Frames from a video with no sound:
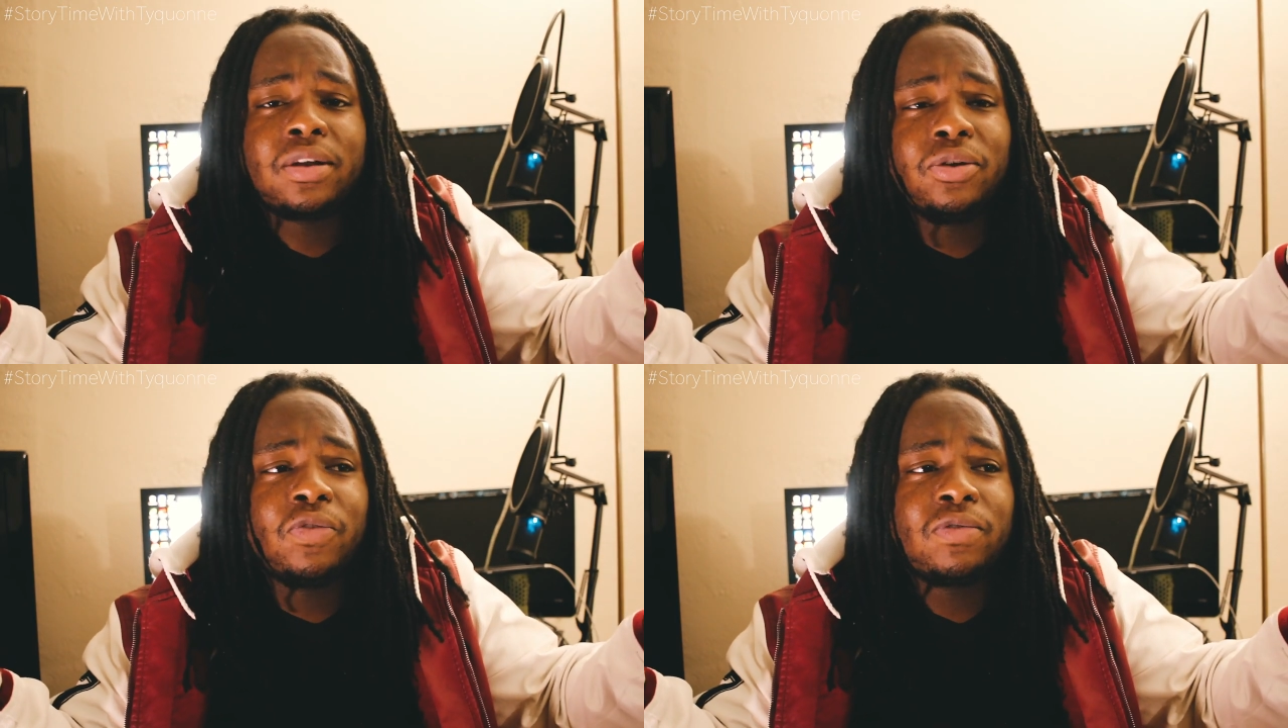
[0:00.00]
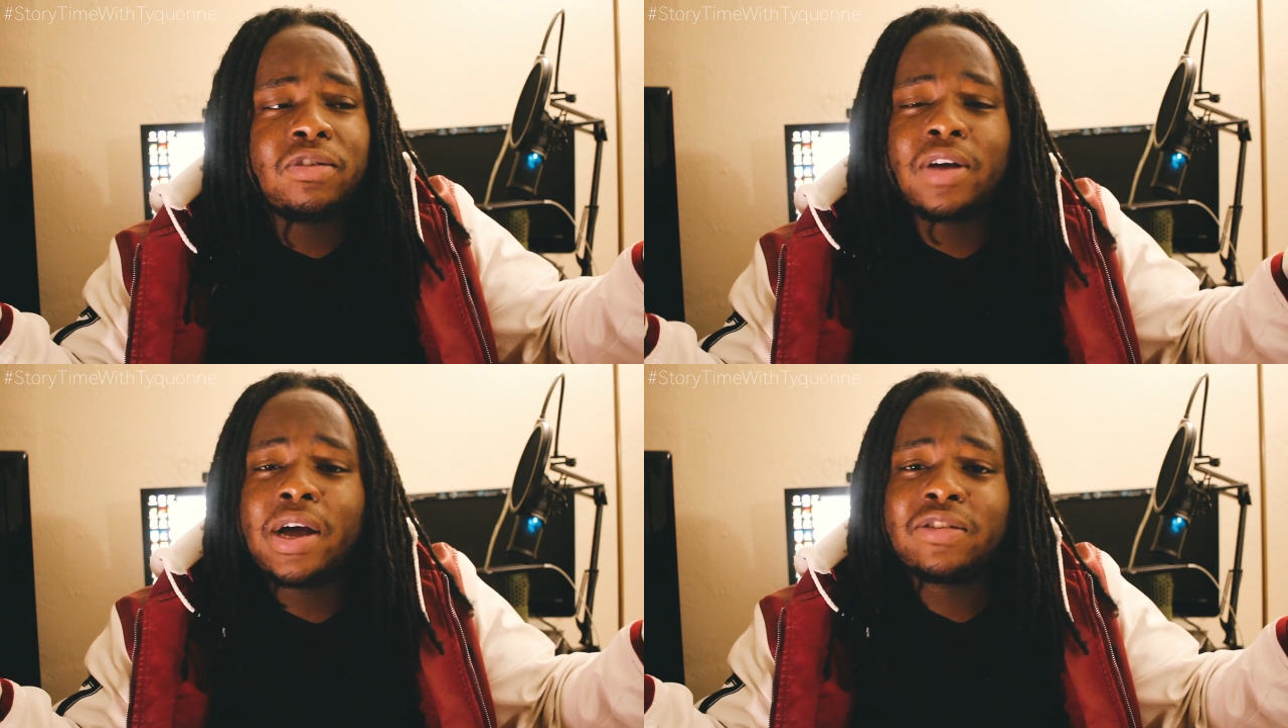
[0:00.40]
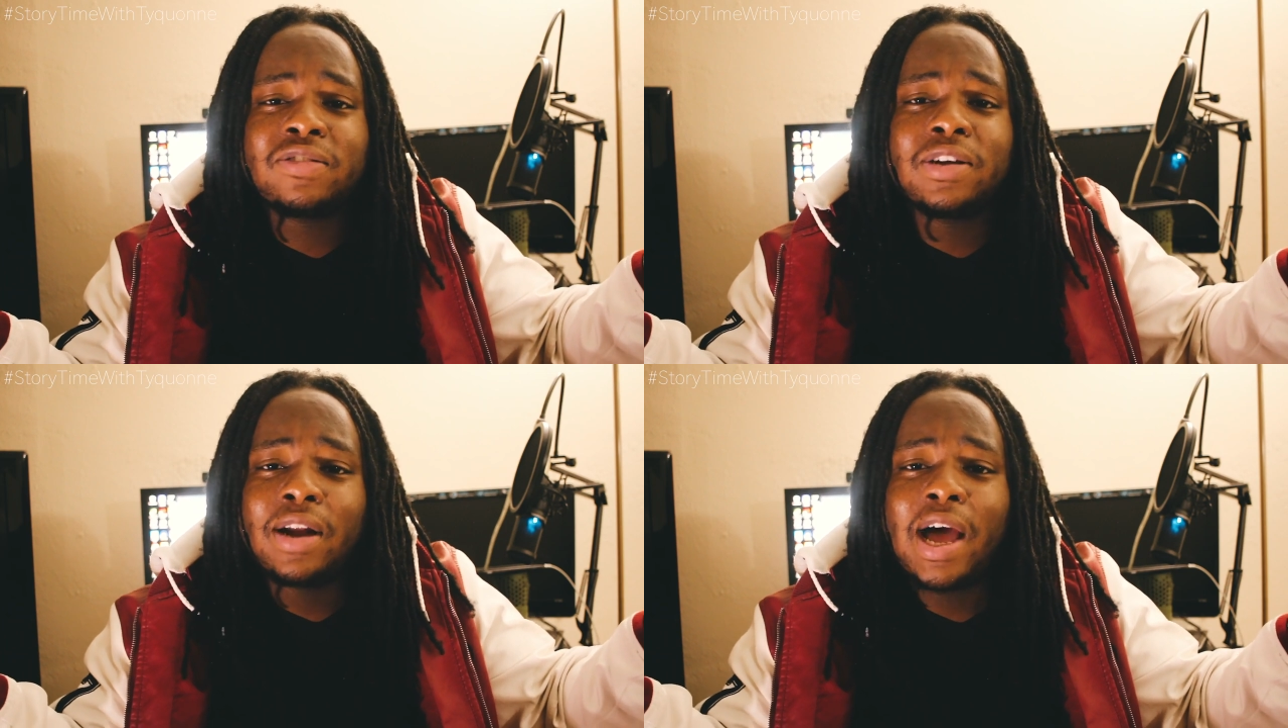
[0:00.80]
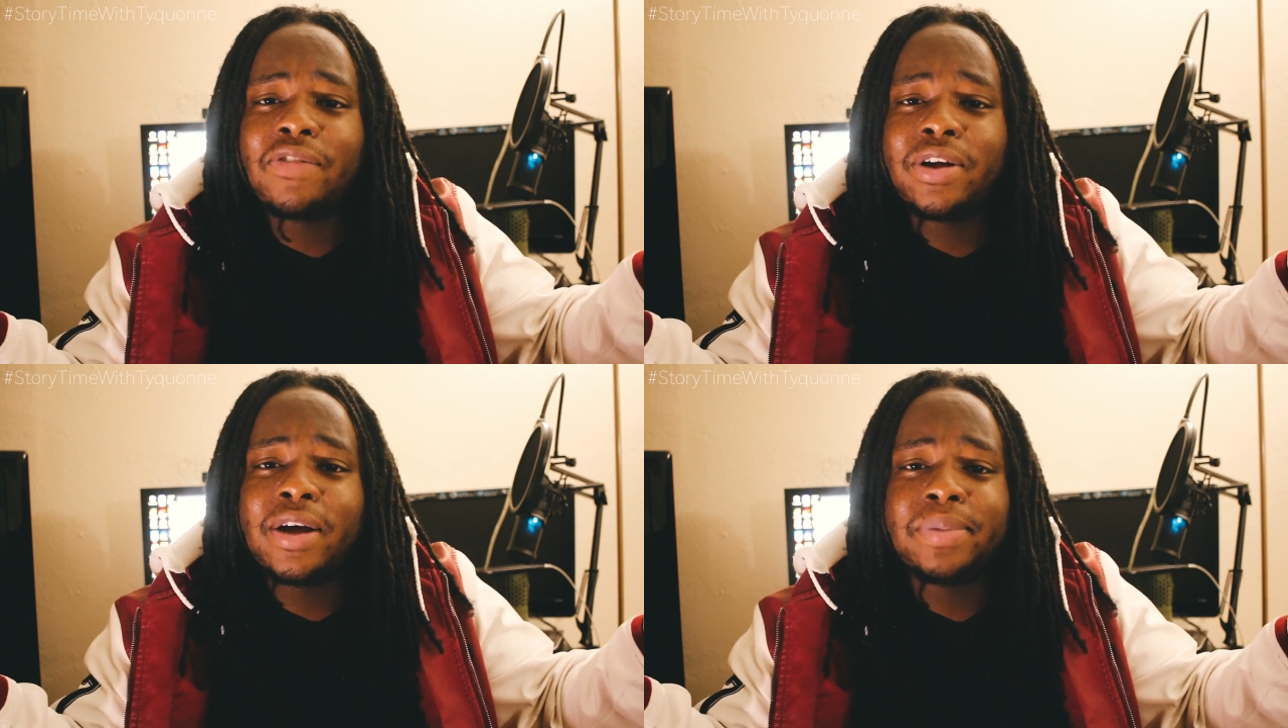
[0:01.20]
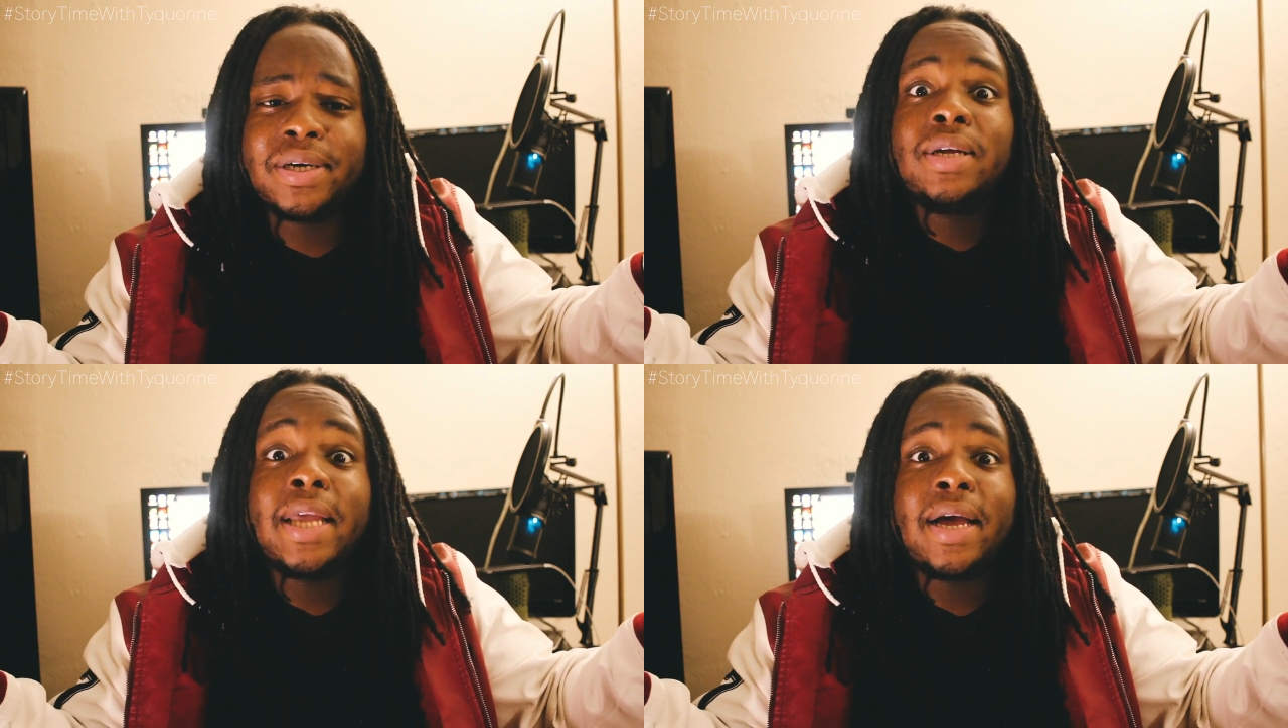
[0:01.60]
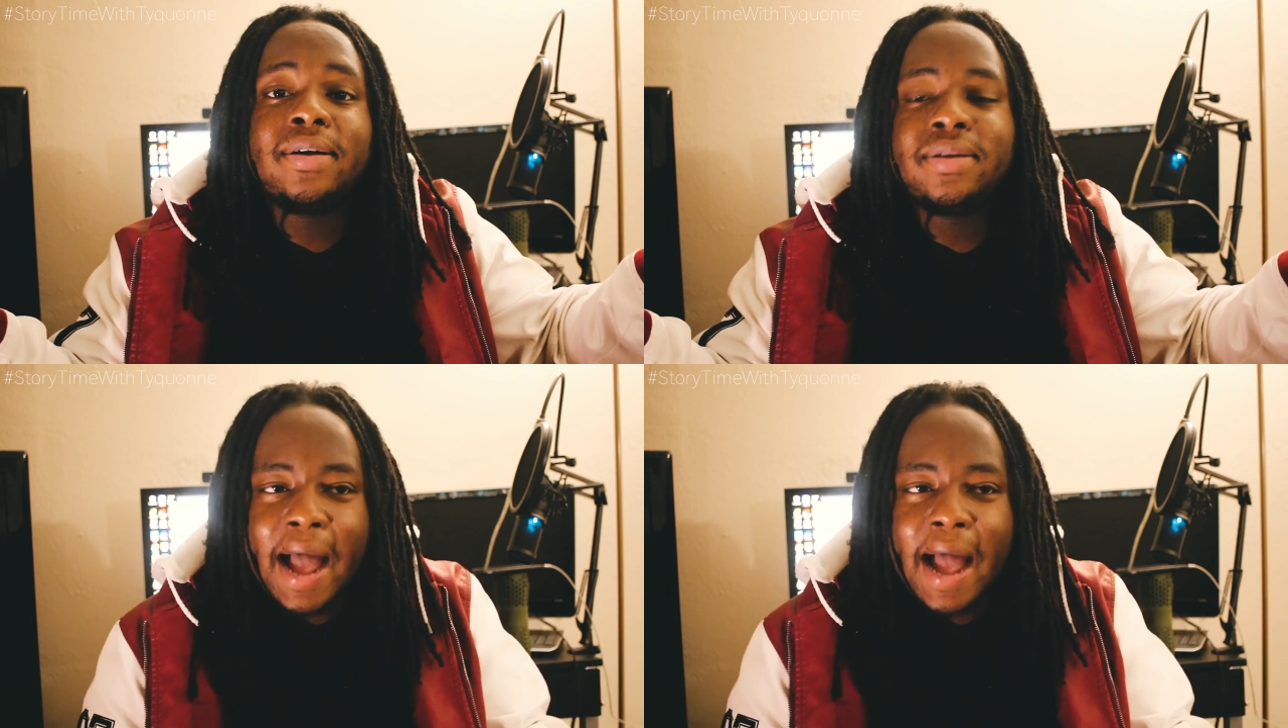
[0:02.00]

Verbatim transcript: know if this guy is still alive or not, but yeah.